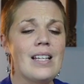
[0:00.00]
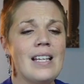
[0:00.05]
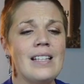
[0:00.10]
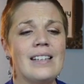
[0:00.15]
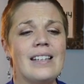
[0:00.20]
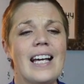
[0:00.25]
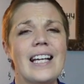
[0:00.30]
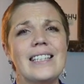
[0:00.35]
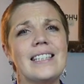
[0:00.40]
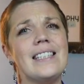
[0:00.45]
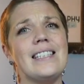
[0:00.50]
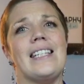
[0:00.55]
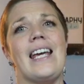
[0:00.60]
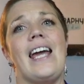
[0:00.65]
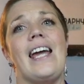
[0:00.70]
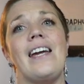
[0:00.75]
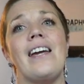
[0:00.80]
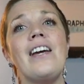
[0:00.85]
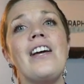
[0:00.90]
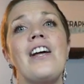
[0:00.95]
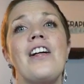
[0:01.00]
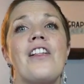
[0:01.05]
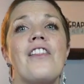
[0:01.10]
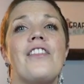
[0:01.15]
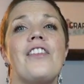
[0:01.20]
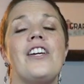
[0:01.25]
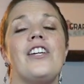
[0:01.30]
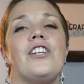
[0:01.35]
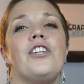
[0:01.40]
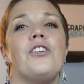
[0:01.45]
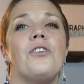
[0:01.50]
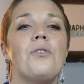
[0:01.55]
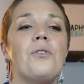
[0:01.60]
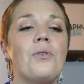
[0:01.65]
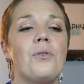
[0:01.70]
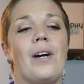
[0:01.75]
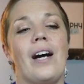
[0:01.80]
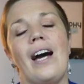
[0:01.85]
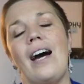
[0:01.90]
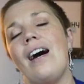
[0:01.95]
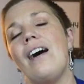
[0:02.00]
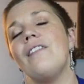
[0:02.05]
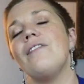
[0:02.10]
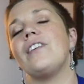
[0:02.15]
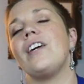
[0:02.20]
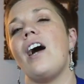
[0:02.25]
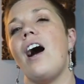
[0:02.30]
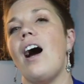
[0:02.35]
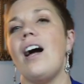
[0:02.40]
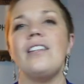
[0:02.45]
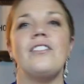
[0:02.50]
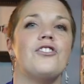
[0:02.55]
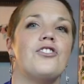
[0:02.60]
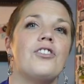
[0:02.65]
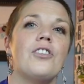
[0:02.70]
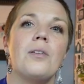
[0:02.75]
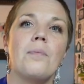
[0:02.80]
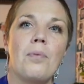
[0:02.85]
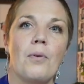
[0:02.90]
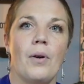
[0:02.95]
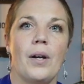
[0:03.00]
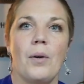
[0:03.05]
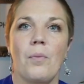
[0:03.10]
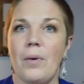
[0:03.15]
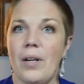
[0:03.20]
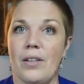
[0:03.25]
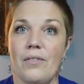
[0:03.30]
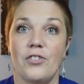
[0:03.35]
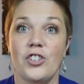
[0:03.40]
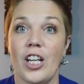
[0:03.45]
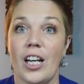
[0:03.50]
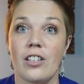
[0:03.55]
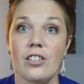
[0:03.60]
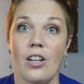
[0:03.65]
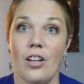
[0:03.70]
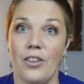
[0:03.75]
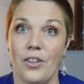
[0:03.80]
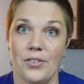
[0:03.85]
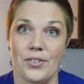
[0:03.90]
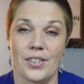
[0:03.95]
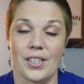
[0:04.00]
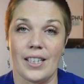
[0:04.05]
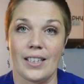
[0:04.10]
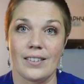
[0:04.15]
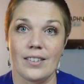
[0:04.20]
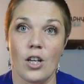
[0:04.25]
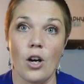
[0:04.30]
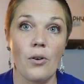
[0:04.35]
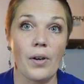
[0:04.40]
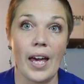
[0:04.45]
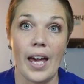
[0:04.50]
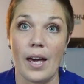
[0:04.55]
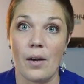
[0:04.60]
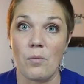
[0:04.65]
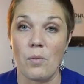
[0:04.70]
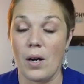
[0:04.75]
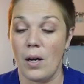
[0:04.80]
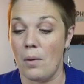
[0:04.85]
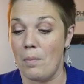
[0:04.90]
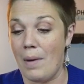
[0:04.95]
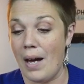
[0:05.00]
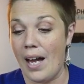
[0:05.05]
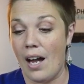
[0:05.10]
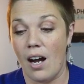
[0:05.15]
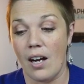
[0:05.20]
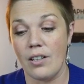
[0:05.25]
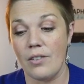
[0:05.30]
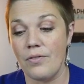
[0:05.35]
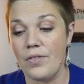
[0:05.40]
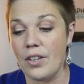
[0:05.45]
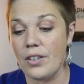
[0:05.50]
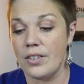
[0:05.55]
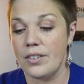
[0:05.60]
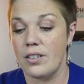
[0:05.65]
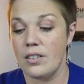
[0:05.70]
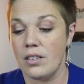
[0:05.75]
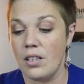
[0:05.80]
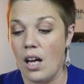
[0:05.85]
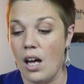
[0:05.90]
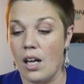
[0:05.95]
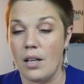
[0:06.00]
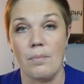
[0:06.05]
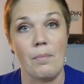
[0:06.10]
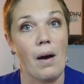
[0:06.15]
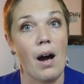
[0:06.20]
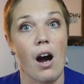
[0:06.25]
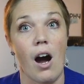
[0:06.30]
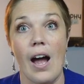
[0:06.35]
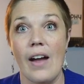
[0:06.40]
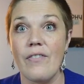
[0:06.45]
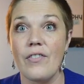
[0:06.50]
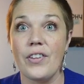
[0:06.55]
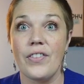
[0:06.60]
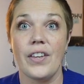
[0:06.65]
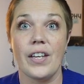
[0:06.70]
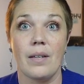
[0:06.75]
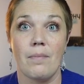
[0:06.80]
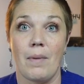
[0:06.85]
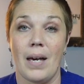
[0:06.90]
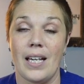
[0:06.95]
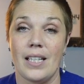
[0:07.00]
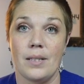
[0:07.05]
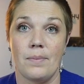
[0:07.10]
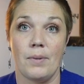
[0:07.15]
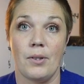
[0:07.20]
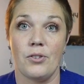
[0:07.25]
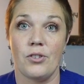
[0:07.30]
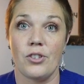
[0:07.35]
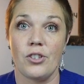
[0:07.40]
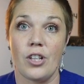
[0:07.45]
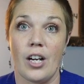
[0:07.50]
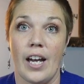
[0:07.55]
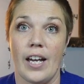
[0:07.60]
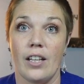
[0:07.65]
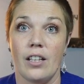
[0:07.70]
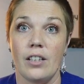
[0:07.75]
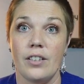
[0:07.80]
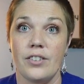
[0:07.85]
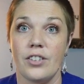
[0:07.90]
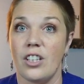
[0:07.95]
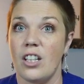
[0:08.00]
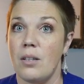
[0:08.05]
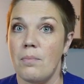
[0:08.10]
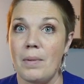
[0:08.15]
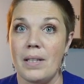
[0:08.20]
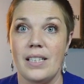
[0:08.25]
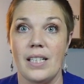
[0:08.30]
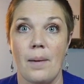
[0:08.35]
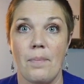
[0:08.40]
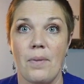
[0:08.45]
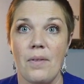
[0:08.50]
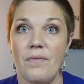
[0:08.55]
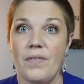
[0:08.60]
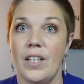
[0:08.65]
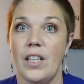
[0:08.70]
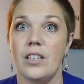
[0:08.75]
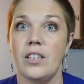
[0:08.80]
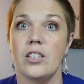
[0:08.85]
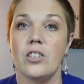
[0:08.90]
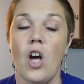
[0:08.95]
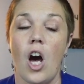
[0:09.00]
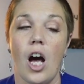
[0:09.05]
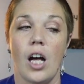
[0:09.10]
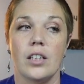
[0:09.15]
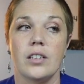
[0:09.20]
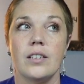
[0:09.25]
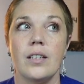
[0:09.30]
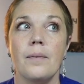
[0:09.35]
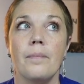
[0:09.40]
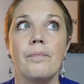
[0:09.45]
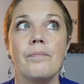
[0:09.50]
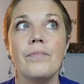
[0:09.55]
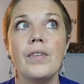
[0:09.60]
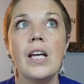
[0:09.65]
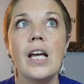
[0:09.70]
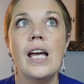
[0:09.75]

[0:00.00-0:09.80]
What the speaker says: let's say that you have gotten to the point where you've checked all those things. Okay, well, my autofocus is on, everything in my exposure triangle is good, my depth of field is awesome,